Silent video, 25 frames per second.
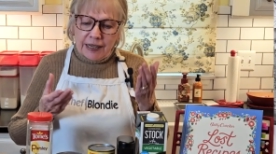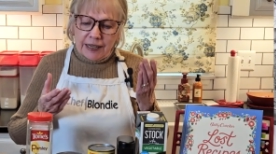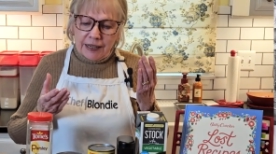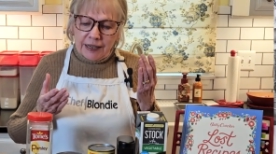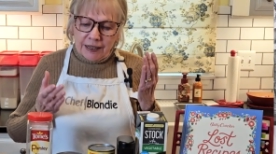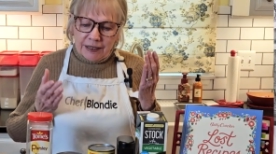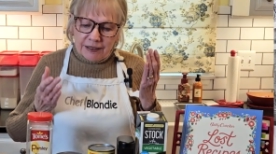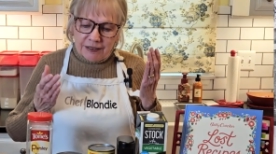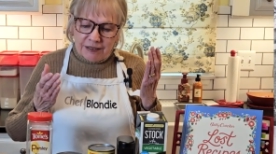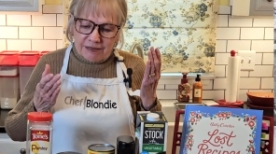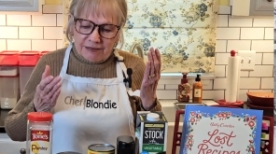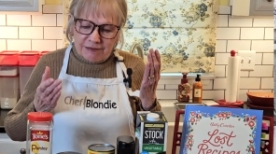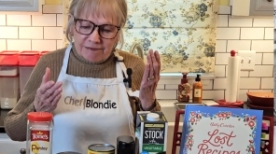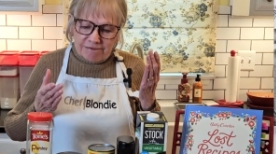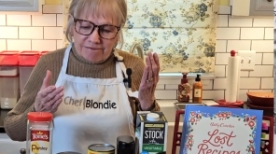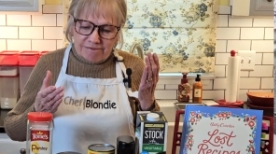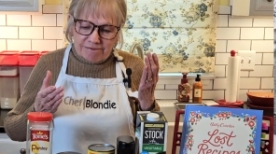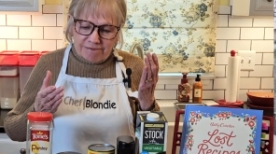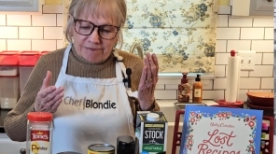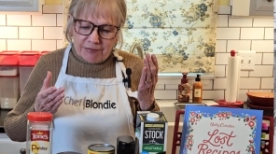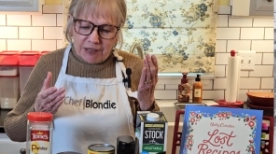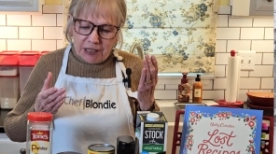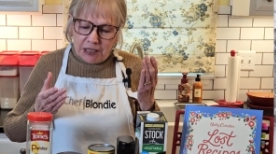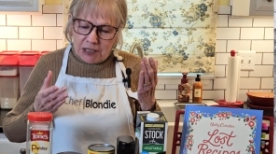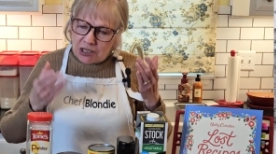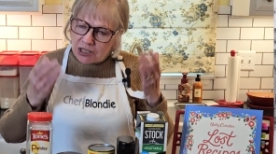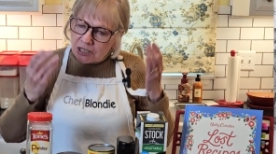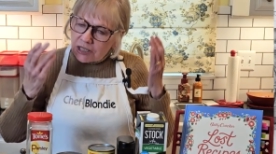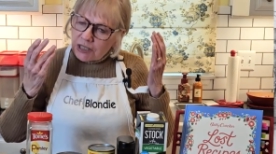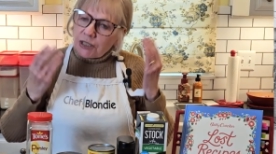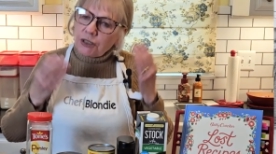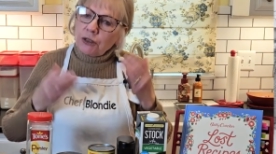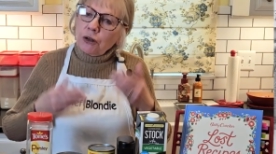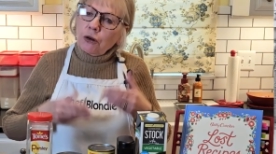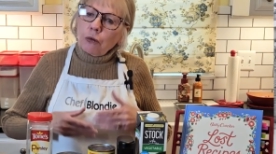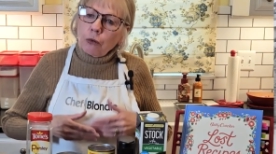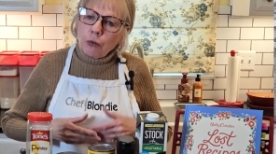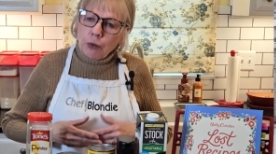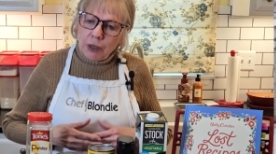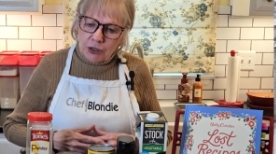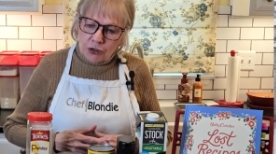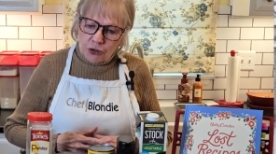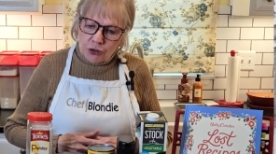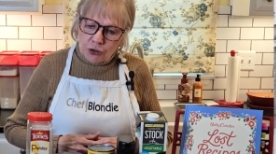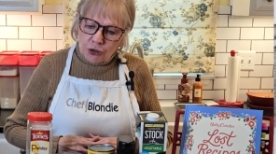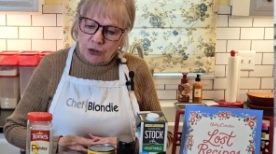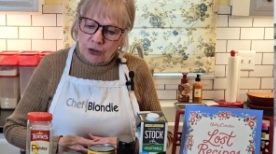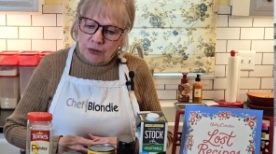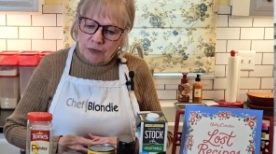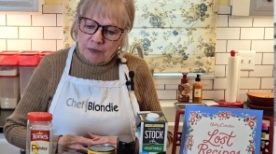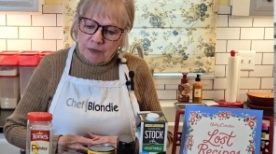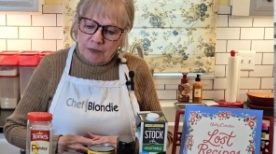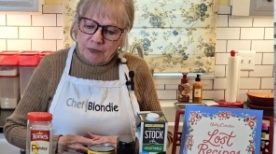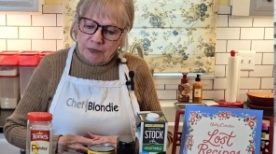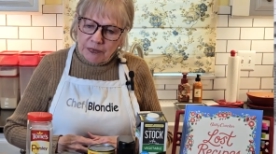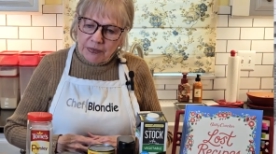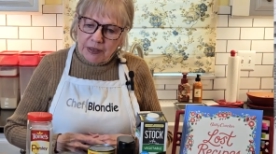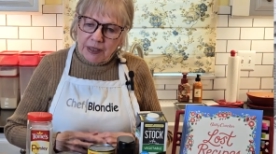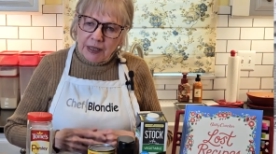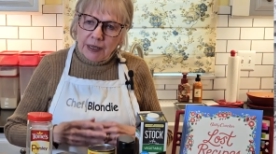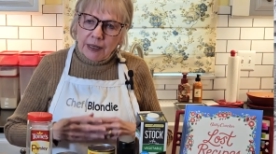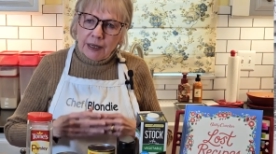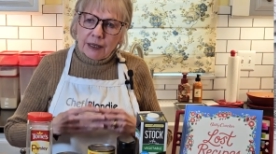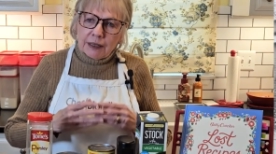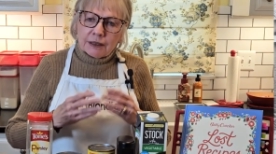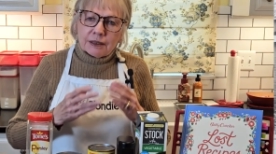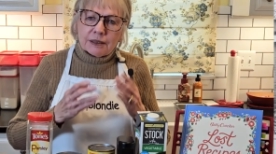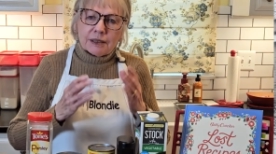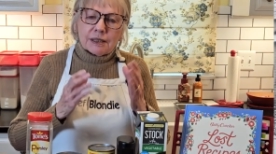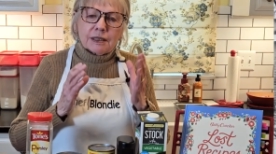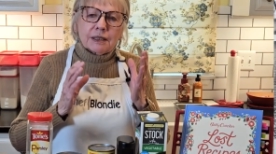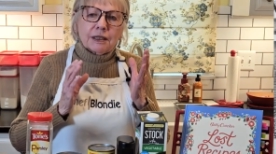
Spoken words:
and it's still winter. And